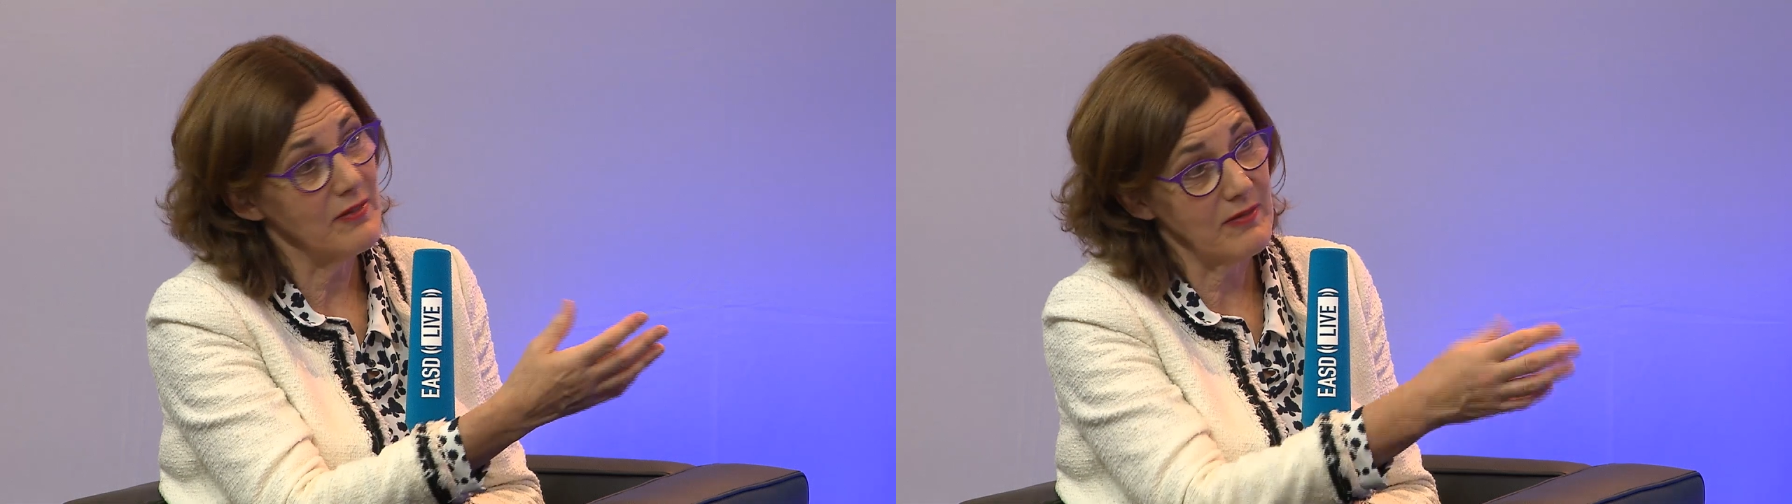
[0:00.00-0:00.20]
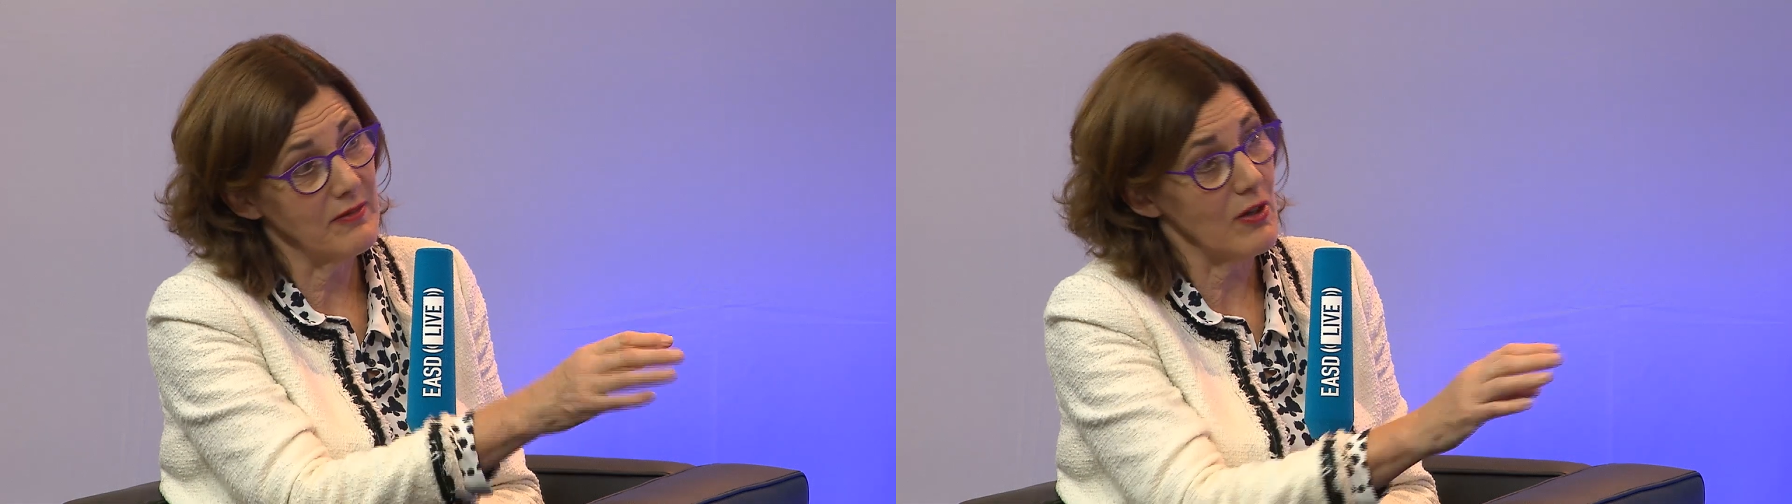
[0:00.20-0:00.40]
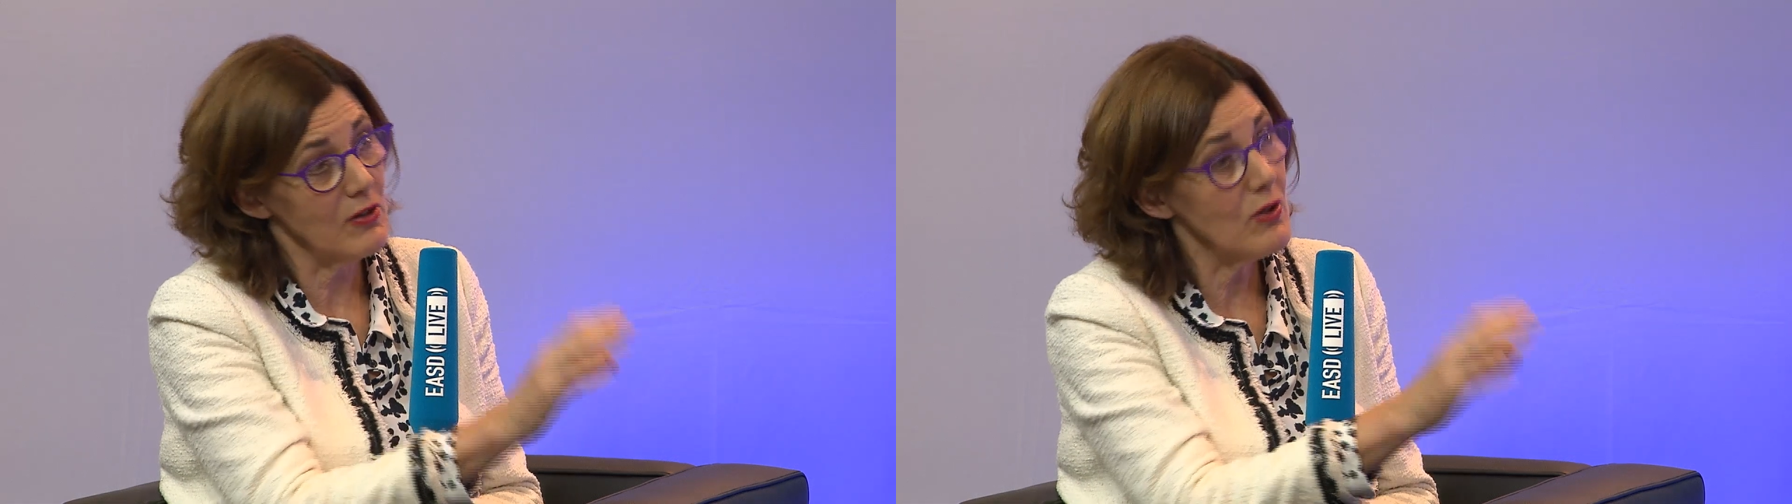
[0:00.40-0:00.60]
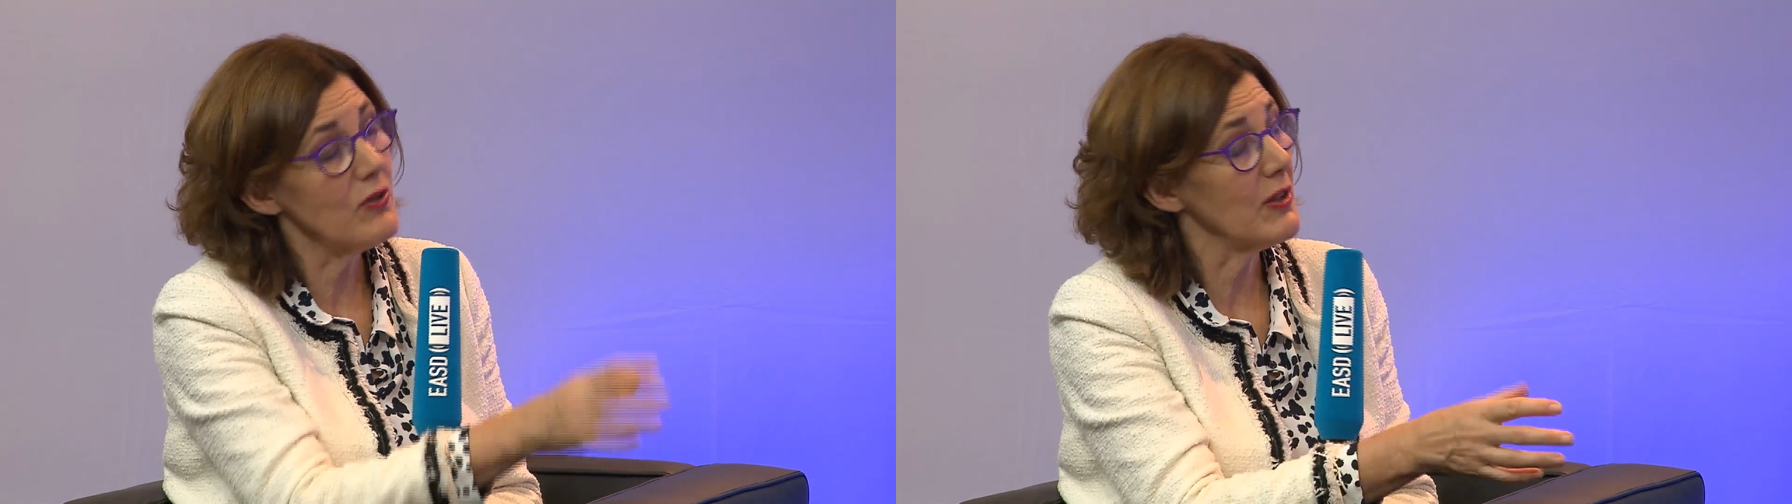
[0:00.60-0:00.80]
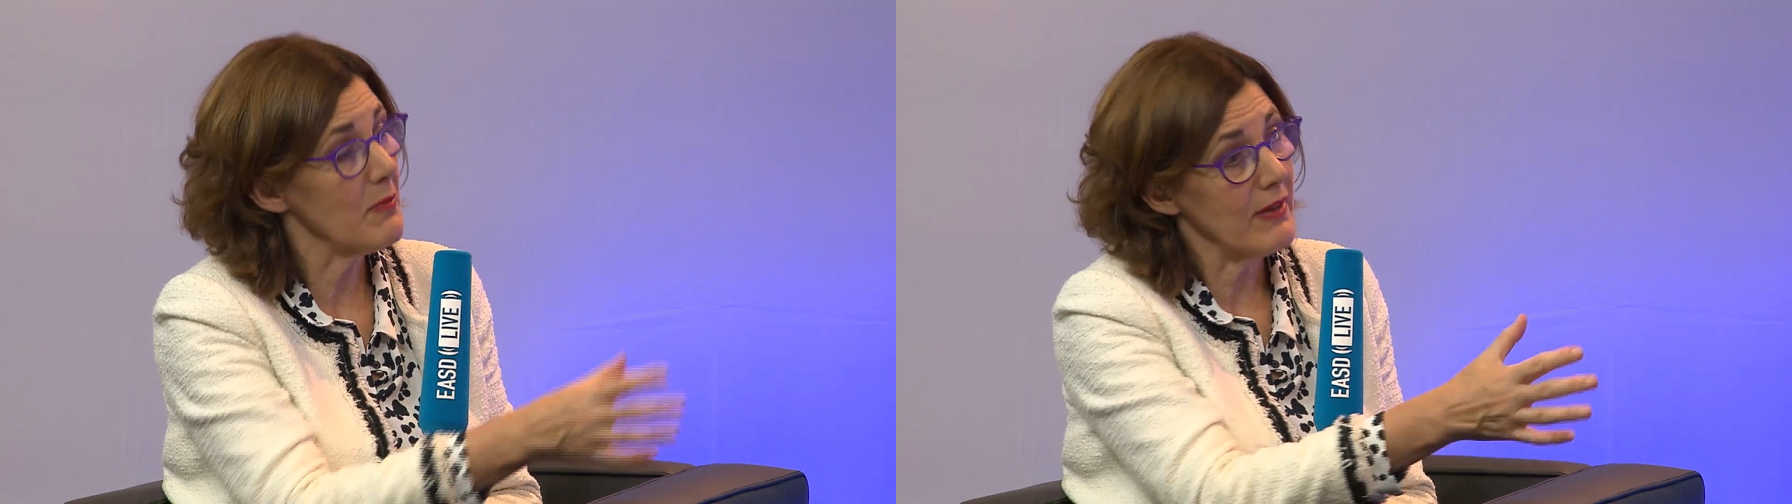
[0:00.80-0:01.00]

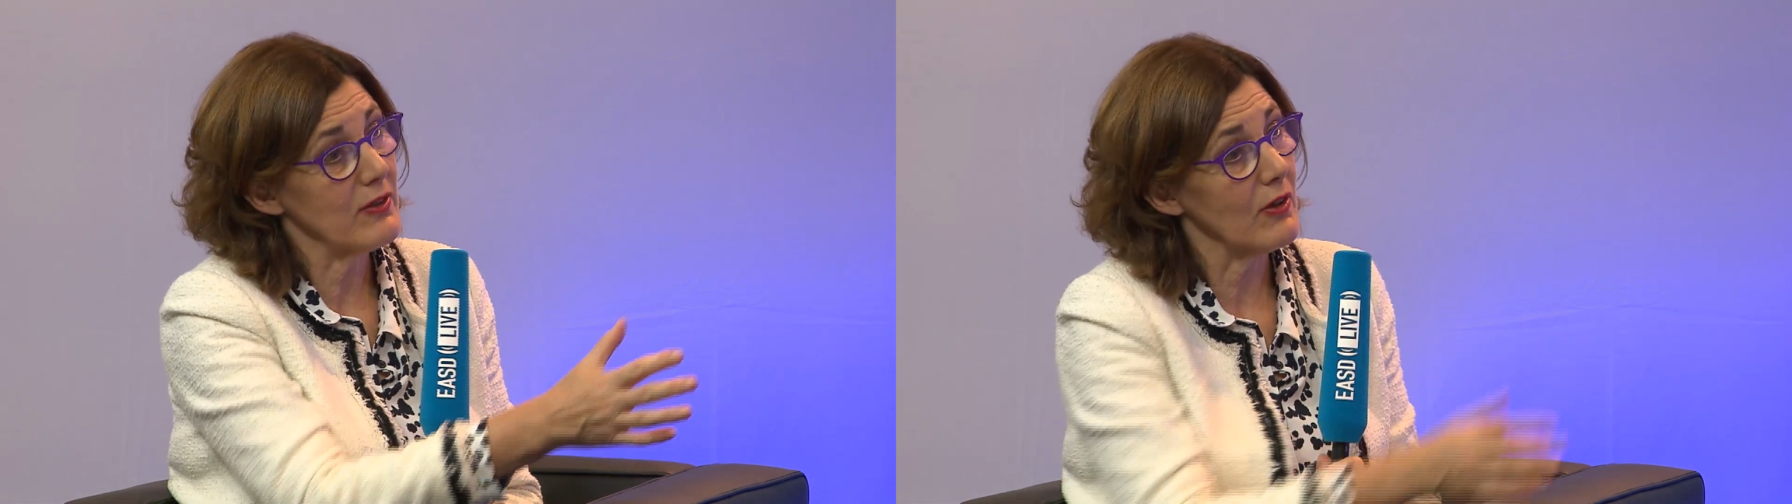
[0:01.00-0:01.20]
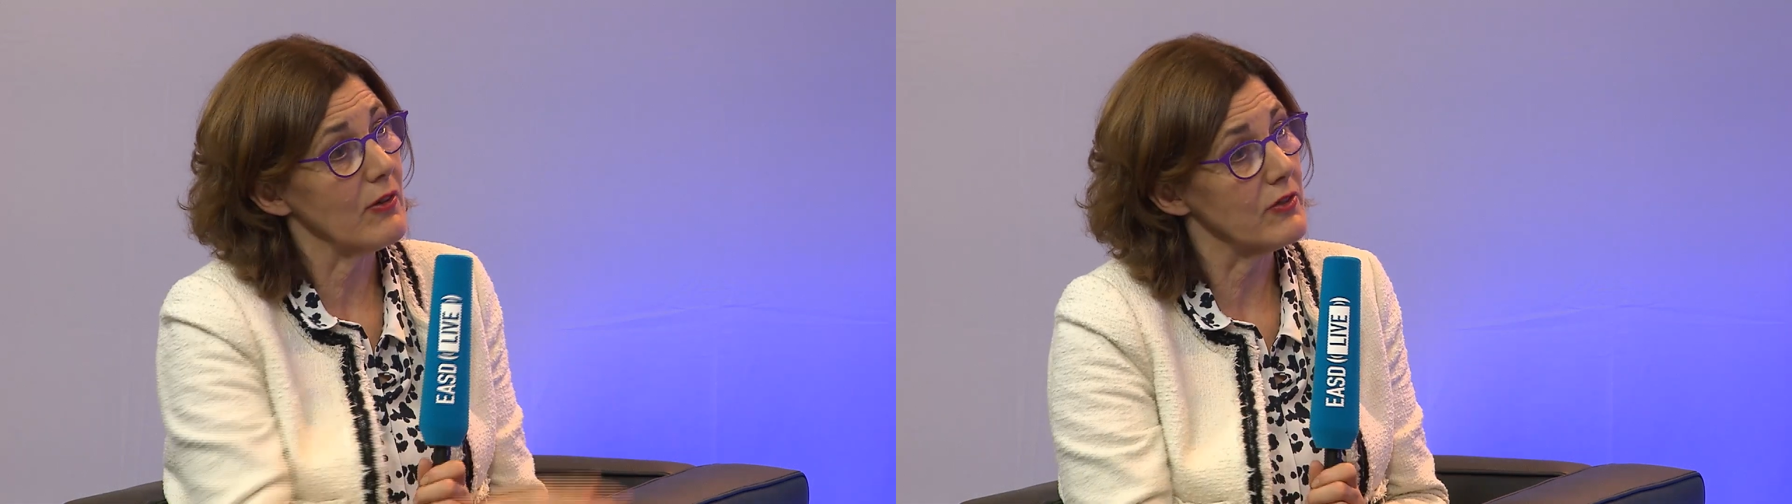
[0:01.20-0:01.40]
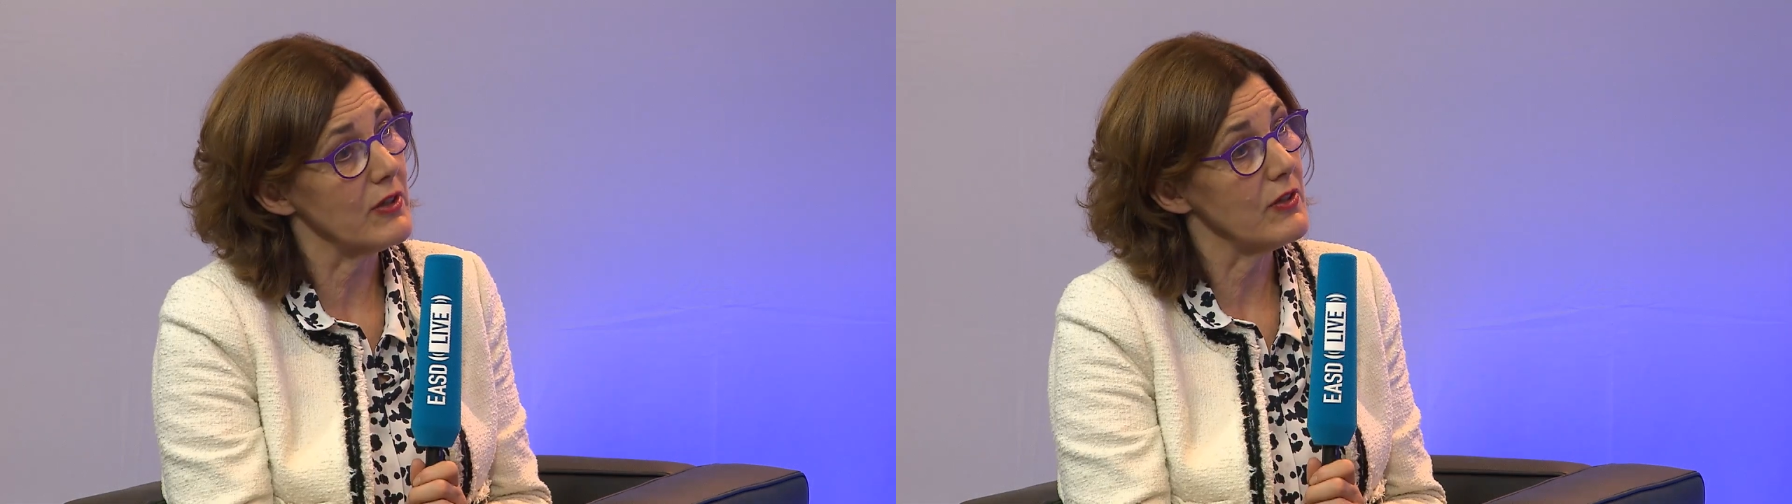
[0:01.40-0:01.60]
using the methodologies